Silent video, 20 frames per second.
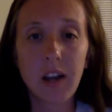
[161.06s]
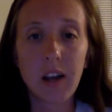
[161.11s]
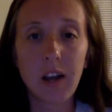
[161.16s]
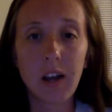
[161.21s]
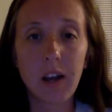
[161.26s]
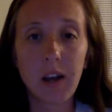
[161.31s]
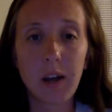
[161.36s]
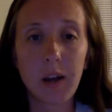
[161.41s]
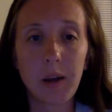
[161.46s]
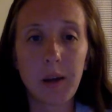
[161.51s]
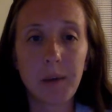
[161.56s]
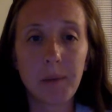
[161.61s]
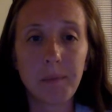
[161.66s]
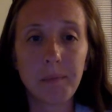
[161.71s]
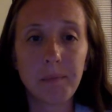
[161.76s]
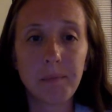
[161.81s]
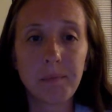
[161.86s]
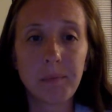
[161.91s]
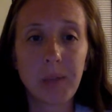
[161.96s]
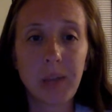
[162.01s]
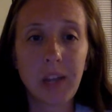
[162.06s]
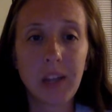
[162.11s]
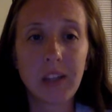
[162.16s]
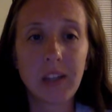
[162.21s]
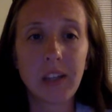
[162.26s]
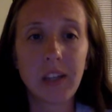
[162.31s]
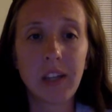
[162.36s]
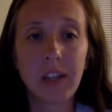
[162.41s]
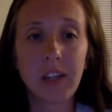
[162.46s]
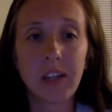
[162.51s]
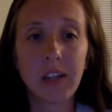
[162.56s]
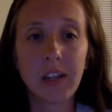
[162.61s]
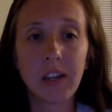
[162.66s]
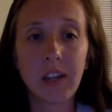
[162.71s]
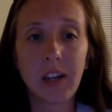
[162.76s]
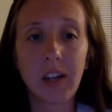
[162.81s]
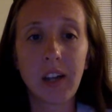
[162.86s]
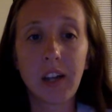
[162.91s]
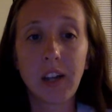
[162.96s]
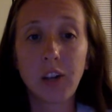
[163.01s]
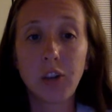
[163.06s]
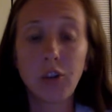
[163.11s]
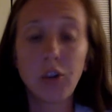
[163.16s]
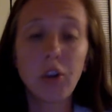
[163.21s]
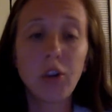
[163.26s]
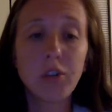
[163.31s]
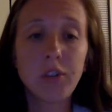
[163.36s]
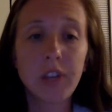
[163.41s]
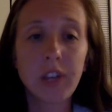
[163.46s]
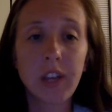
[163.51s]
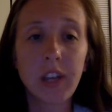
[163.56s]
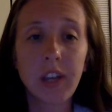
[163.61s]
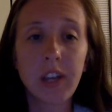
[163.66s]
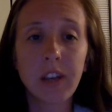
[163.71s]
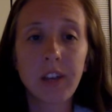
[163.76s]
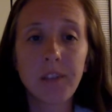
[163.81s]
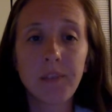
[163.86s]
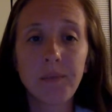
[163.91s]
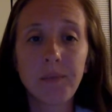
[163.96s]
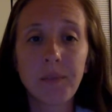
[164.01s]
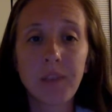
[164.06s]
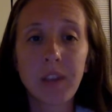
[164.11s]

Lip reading: And then in closing,